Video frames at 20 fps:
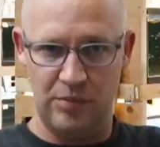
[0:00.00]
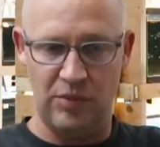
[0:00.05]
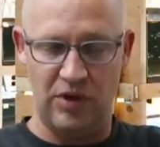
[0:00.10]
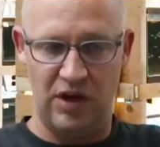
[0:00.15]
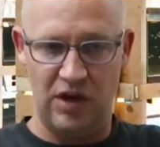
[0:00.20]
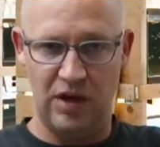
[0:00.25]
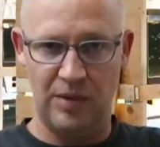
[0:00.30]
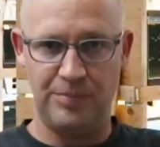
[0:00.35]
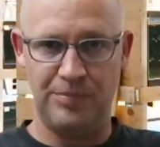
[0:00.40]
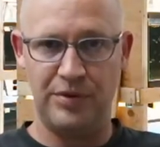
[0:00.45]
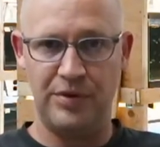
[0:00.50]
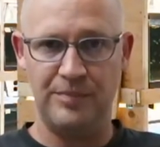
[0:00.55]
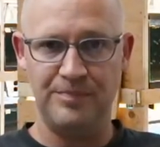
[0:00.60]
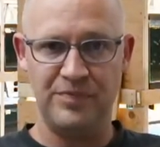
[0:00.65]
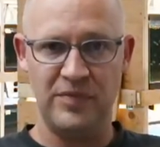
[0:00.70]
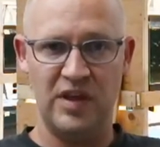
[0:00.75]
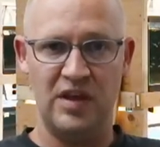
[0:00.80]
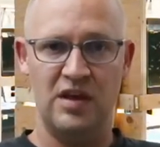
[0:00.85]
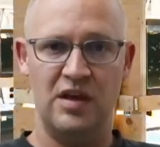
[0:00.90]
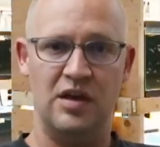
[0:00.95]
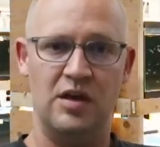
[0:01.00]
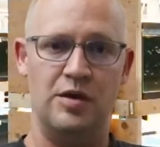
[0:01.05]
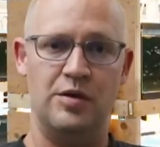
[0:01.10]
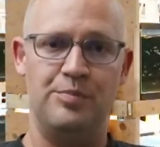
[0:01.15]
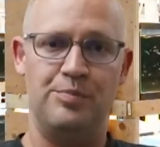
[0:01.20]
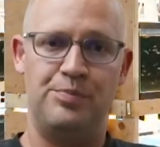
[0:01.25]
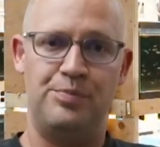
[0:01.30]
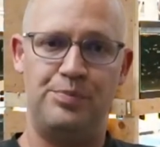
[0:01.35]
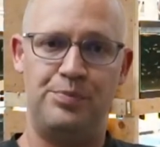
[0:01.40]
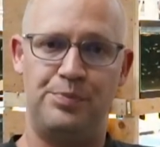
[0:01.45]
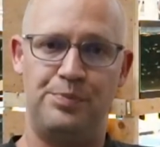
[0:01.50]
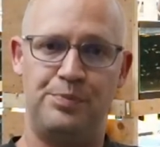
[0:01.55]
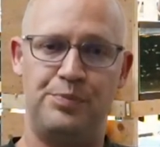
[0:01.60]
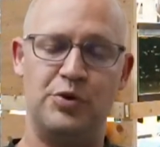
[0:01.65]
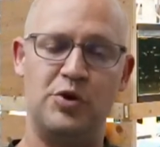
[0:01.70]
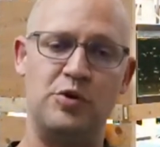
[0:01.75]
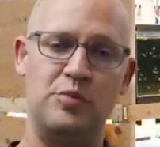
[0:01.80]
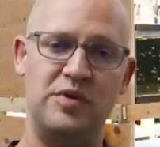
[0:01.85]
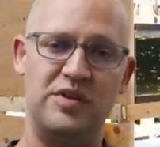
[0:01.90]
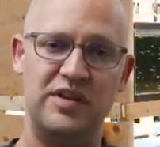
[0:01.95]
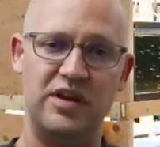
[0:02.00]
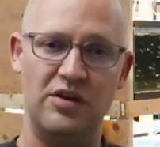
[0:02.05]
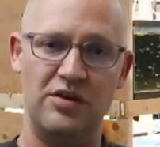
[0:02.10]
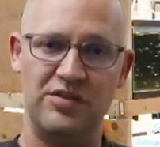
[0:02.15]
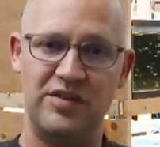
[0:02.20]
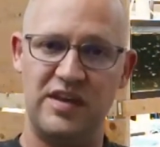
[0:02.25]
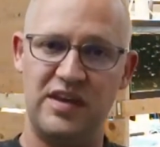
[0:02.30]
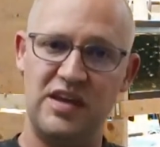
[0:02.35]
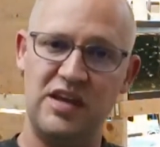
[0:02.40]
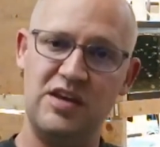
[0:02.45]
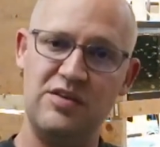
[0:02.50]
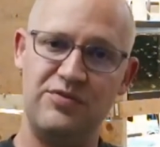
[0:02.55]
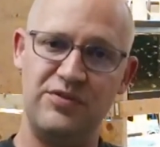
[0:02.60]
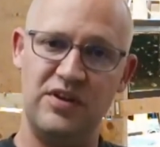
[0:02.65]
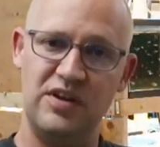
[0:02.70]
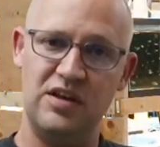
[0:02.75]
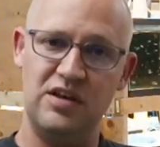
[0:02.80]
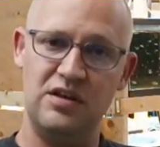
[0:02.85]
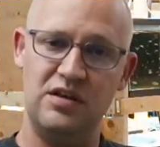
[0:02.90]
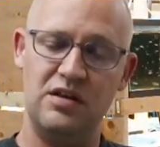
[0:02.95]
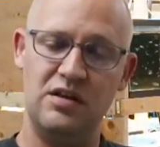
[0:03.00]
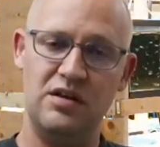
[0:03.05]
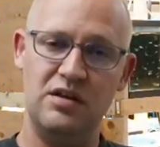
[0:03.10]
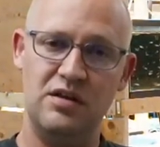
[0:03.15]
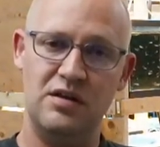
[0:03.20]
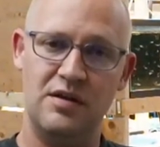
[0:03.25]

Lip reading: mop. Put them in there in the evening,